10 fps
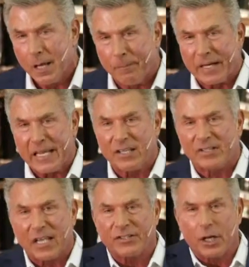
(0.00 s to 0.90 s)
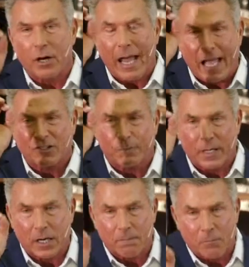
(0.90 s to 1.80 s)
But he says, There has
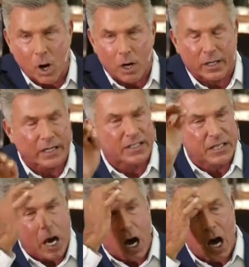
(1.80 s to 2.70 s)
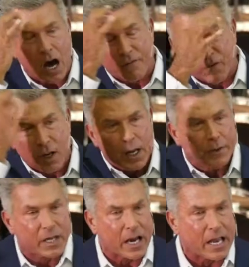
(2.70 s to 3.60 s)
been a mark, a tav,
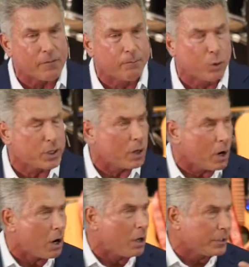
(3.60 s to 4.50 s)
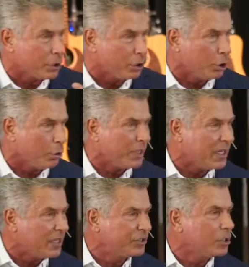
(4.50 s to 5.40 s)
that I have put on you
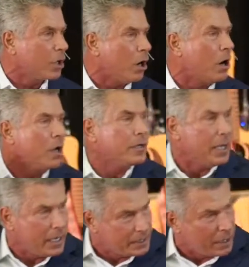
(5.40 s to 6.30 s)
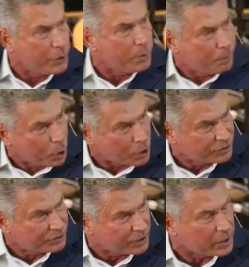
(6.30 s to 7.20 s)
that isn't on another
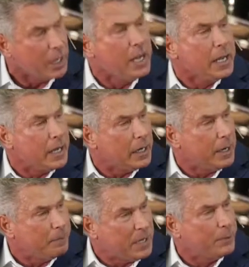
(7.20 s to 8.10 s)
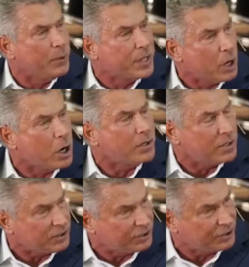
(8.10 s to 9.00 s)
person, uh, a people that
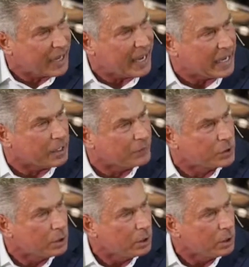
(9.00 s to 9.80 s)
aren't saved.